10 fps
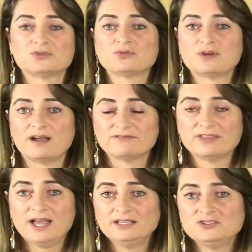To graph
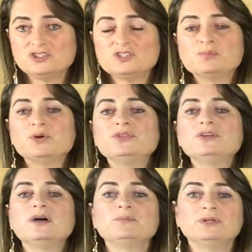that, just put the
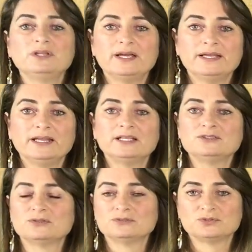number line and
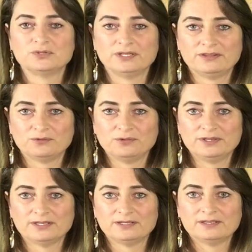don't do anything with it.